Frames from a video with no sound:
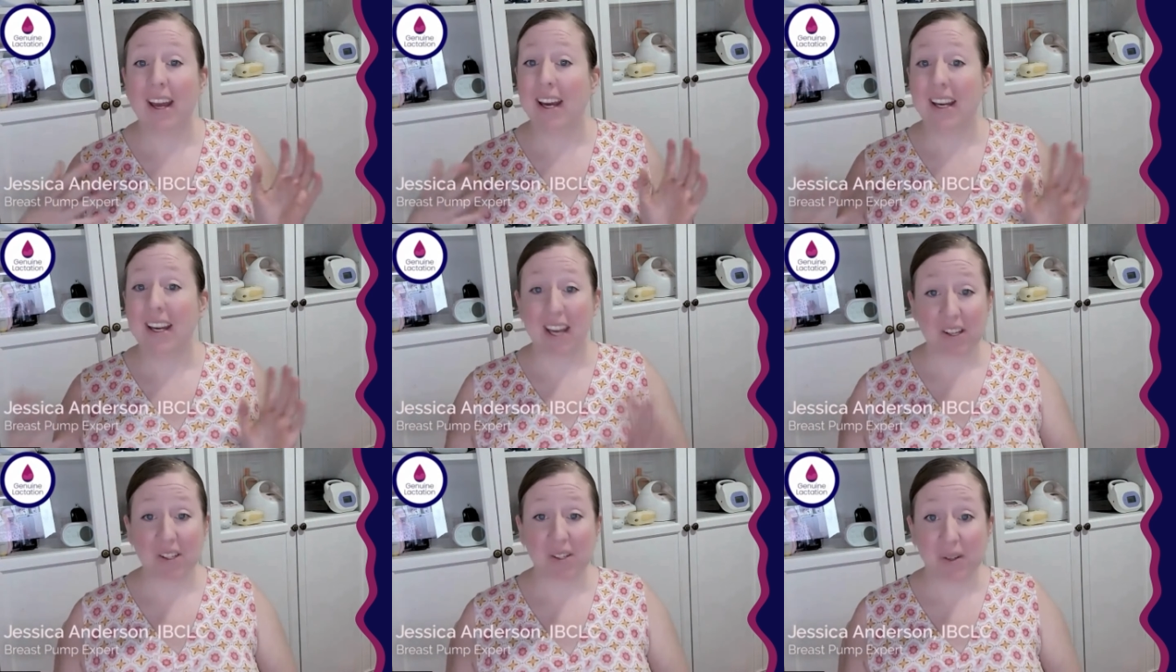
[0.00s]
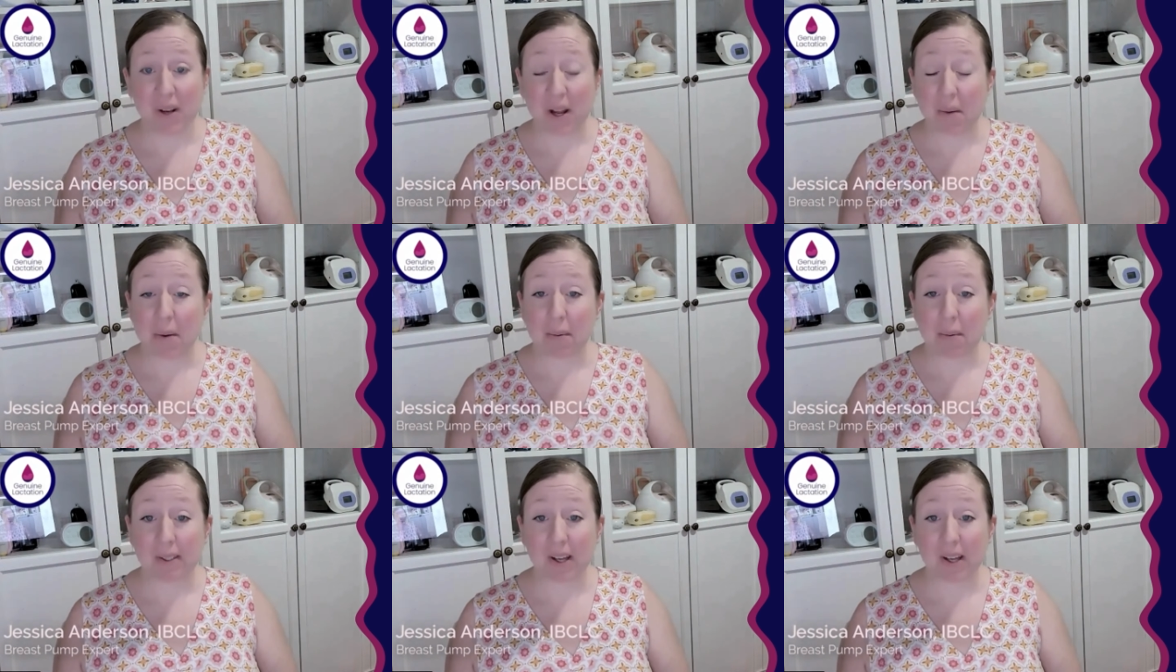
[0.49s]
yesterday
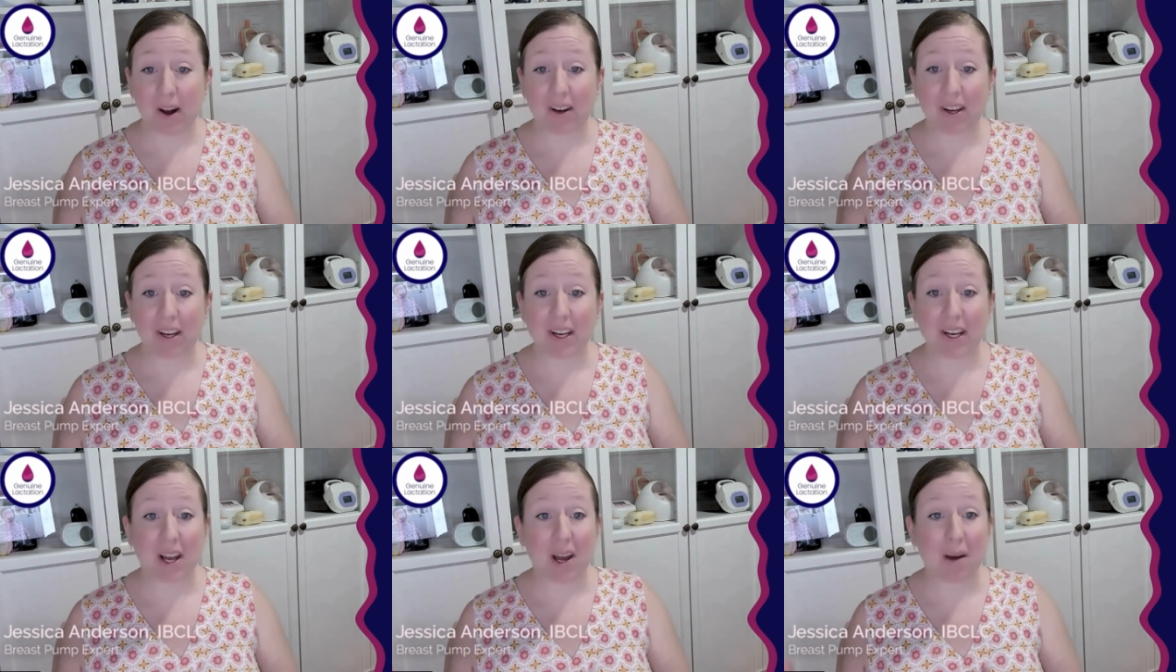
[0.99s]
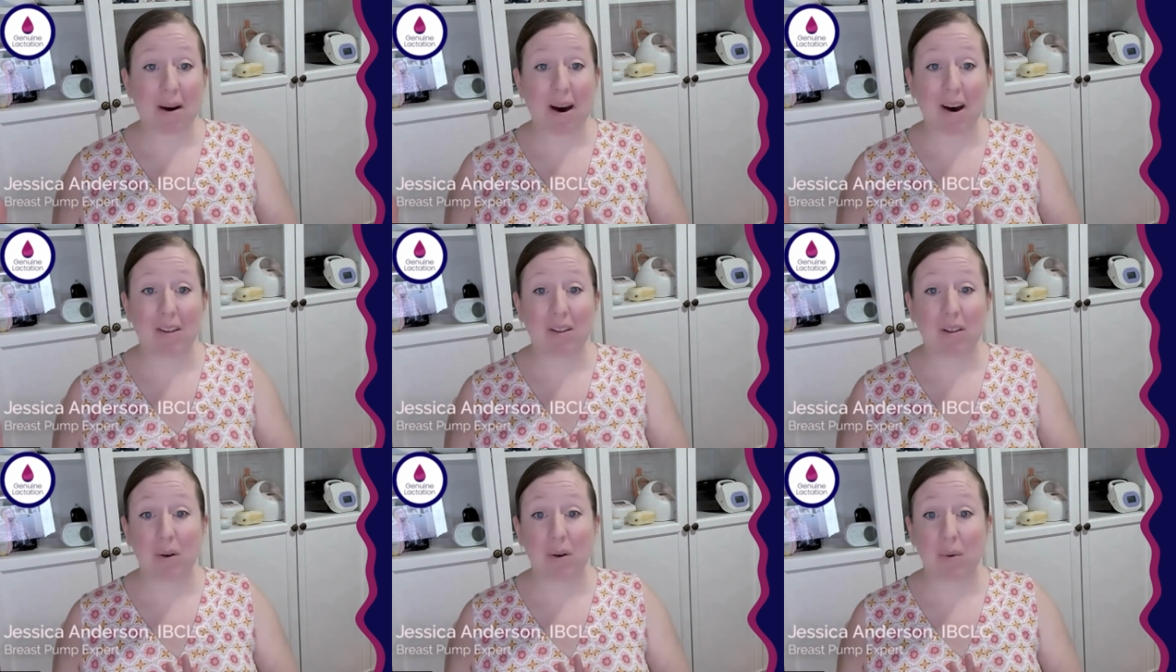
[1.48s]
we were talking
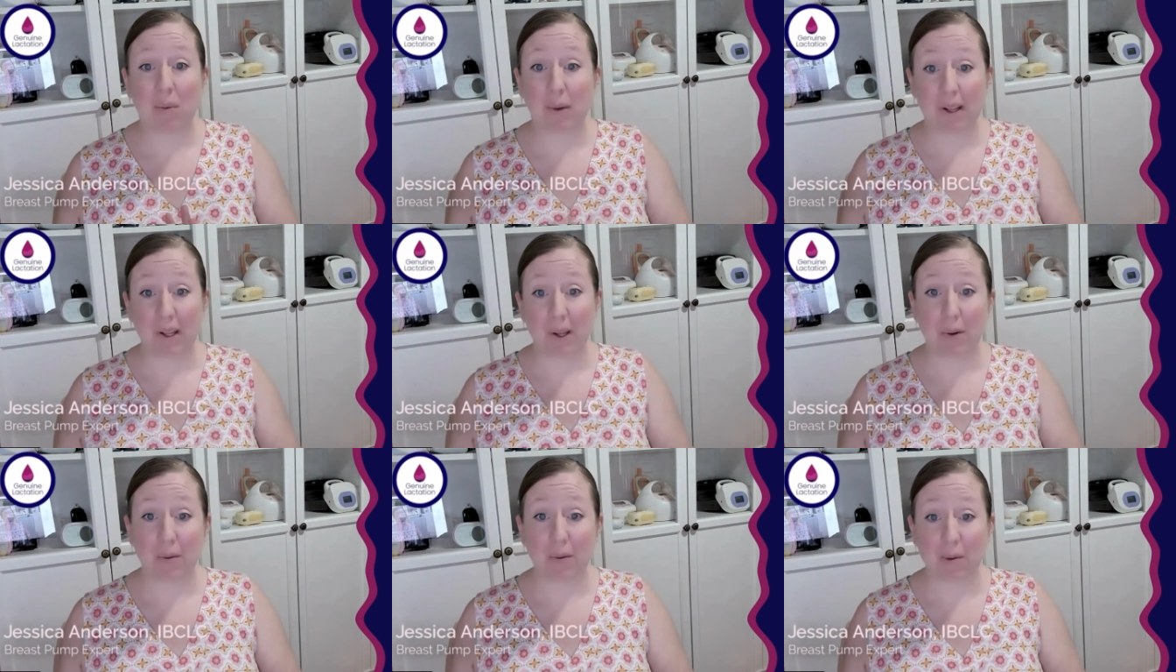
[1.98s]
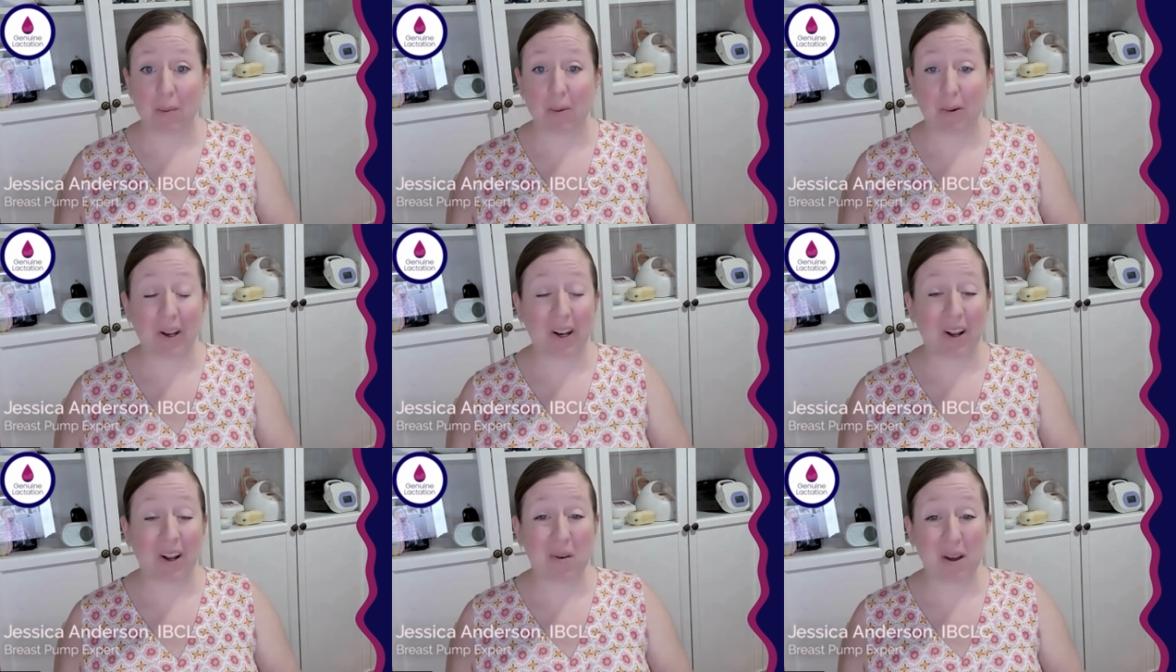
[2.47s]
about the Willow
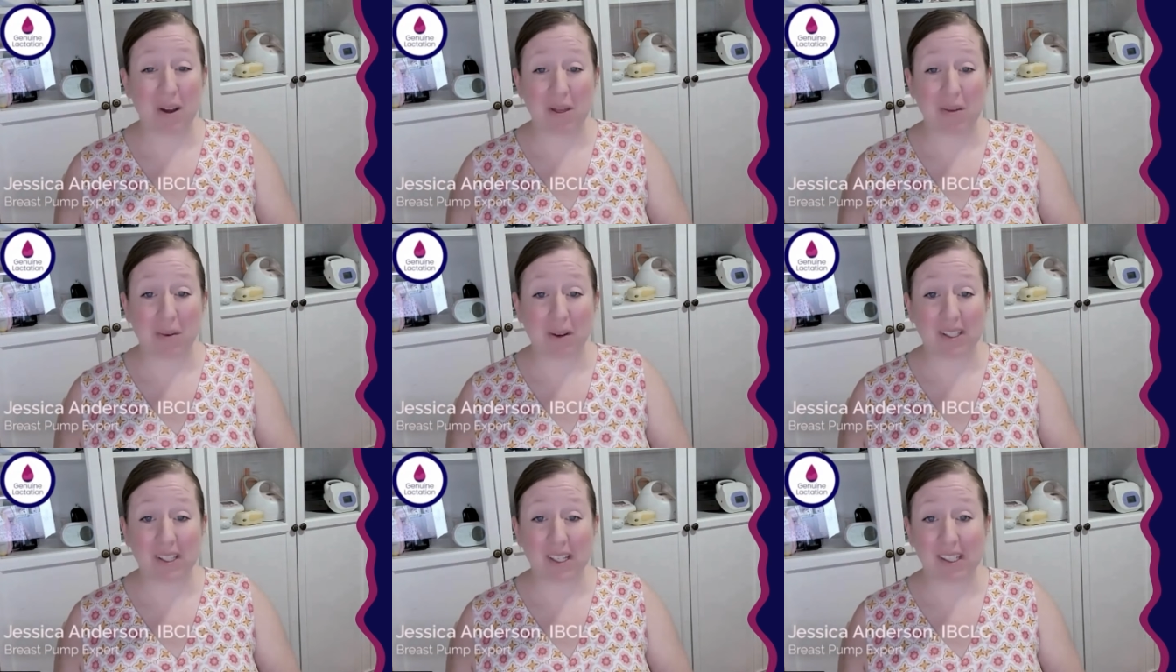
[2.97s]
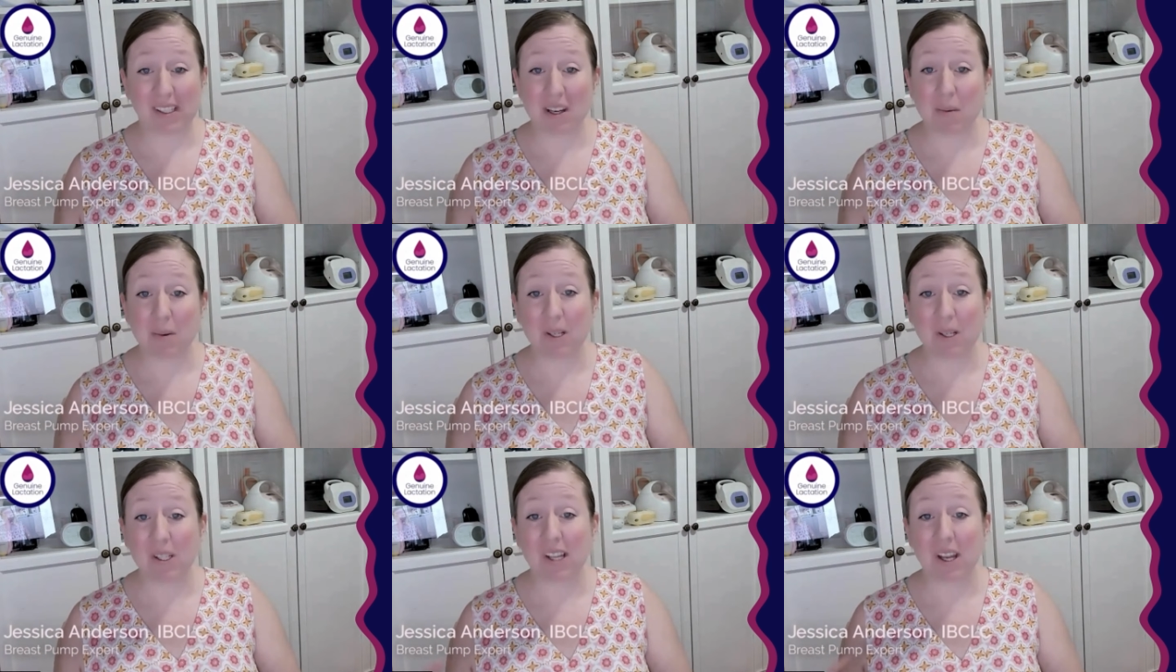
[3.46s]
3.0 and 360,
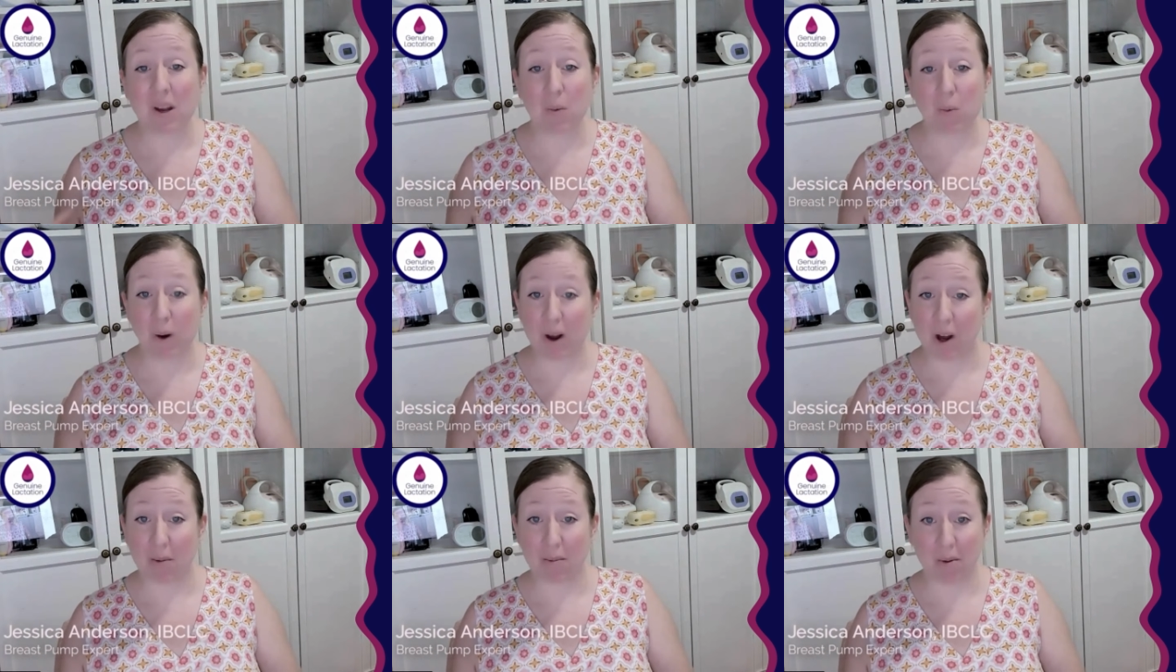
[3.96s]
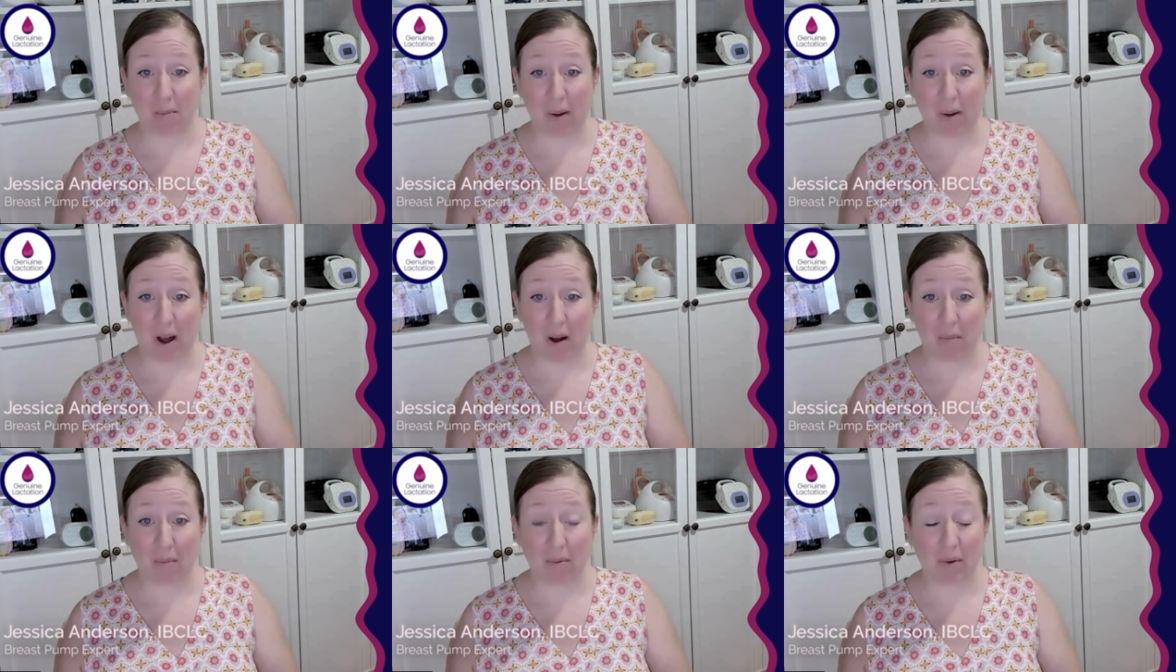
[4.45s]
which is a wearable
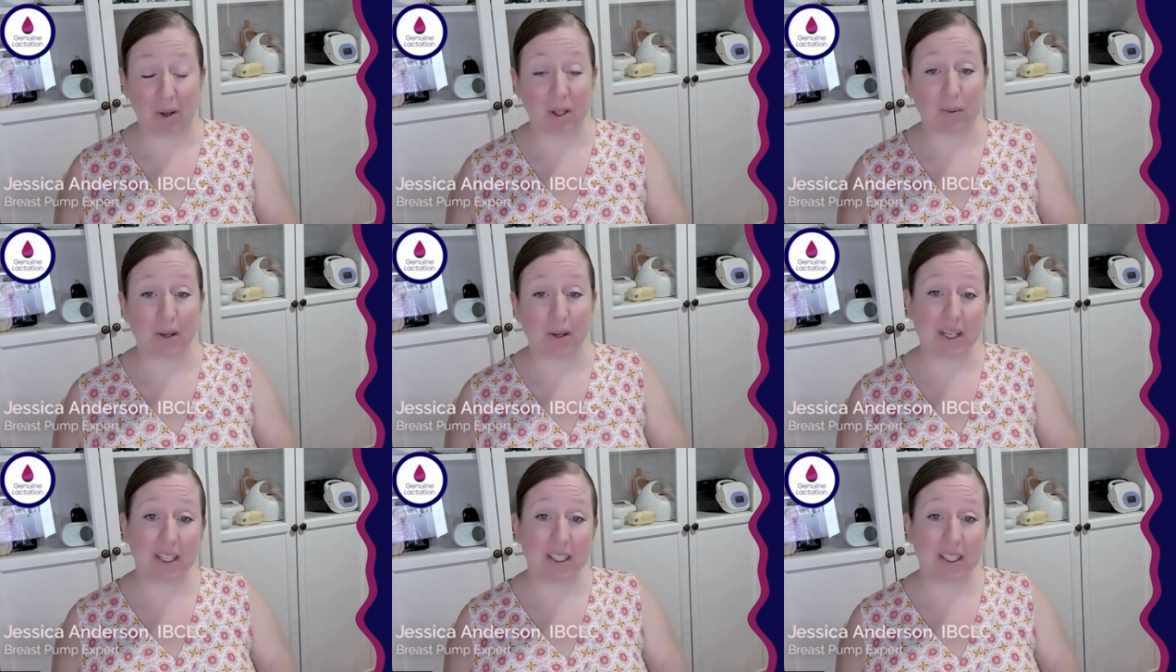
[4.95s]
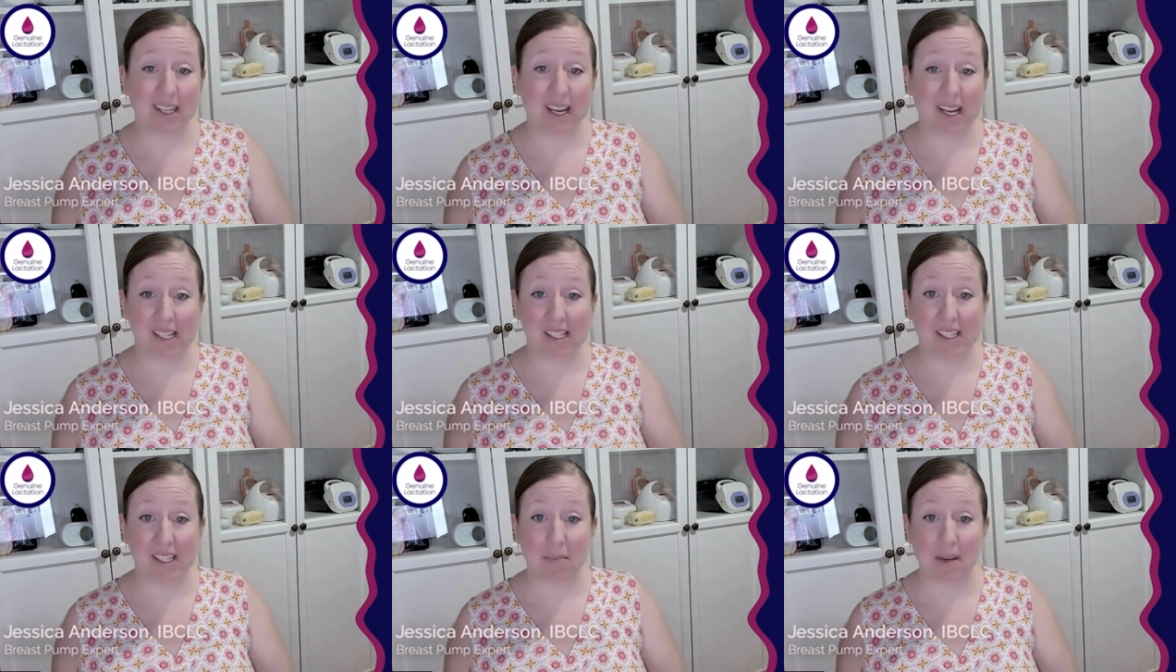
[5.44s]
pump, which we
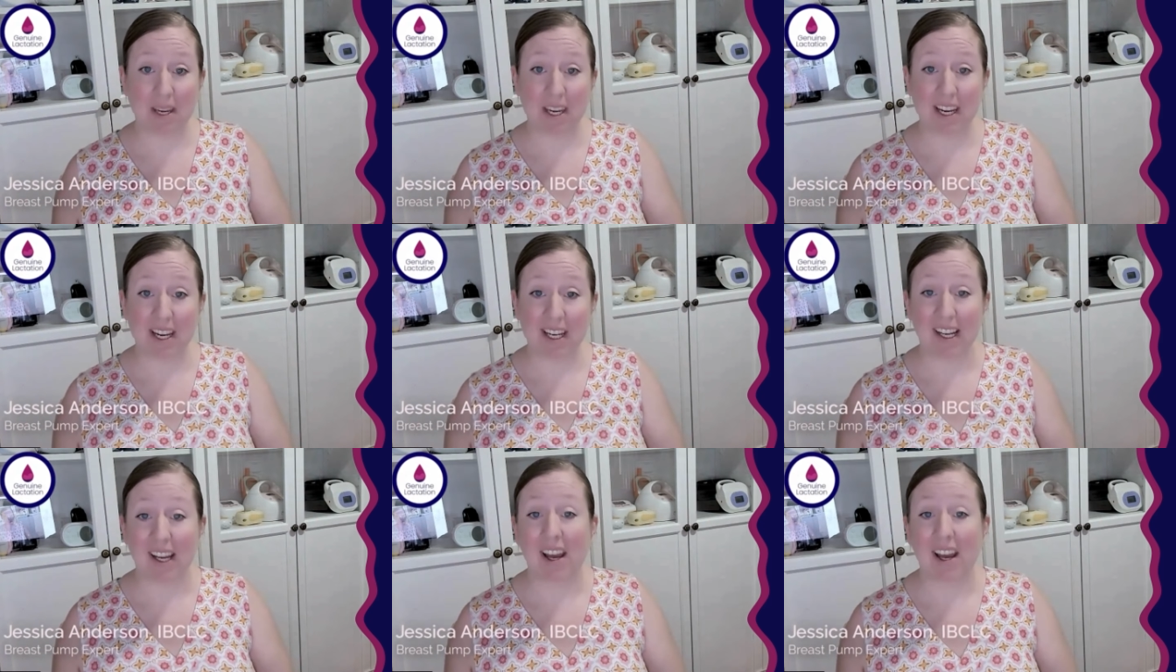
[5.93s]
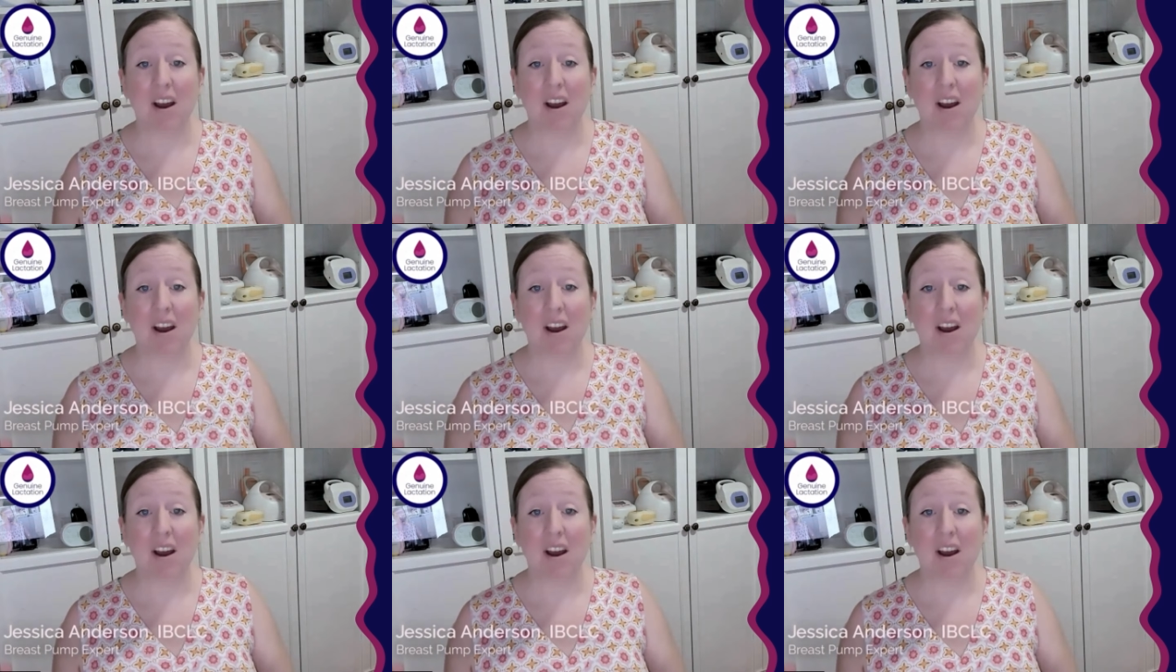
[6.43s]
tend to mean